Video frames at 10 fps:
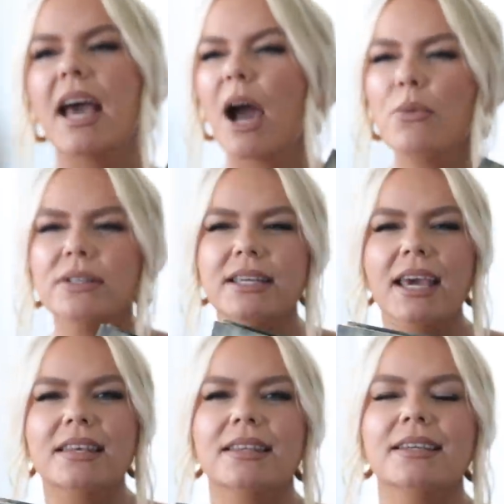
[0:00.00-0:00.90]
I would
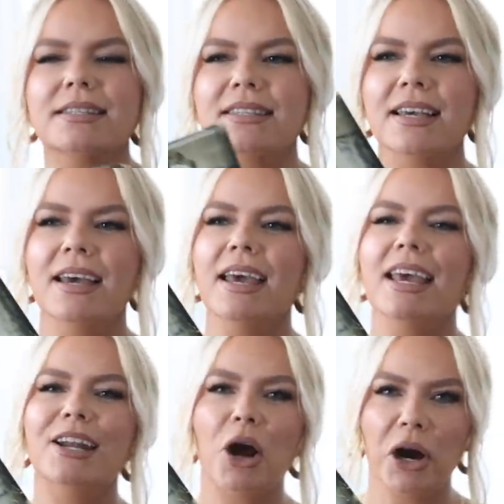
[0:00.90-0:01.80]
take this
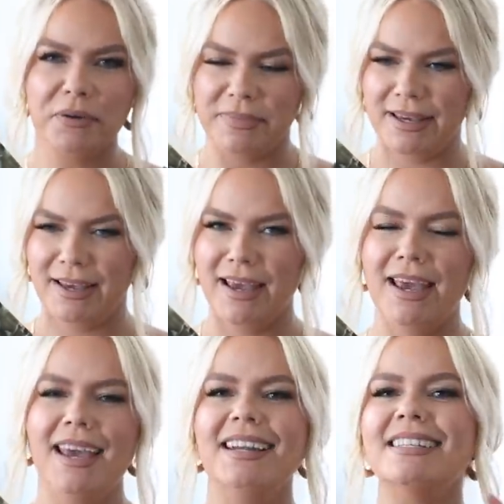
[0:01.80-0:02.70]
in a heartbeat,
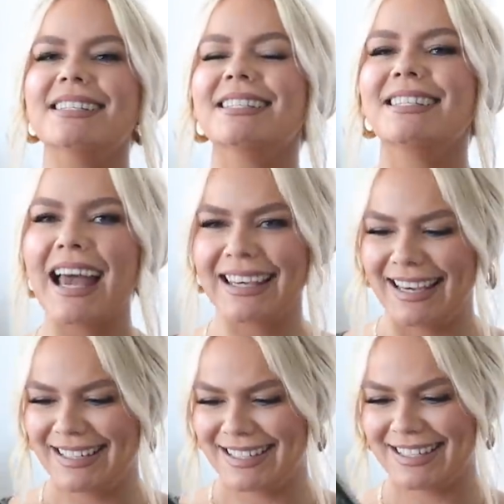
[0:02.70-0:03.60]
in a
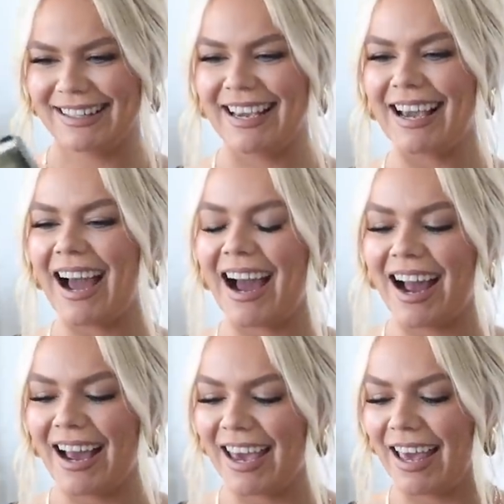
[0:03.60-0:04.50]
second. Like
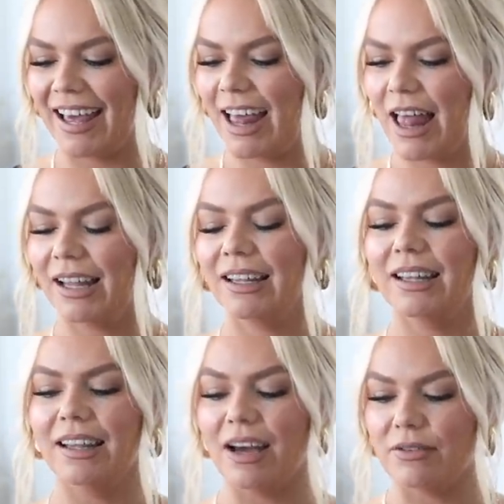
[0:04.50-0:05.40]
I
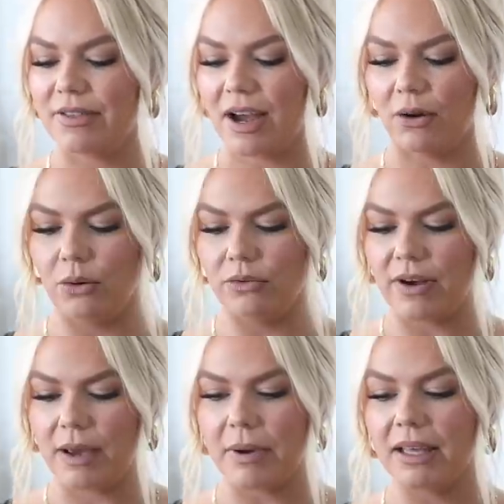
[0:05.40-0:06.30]
love that whole vibe.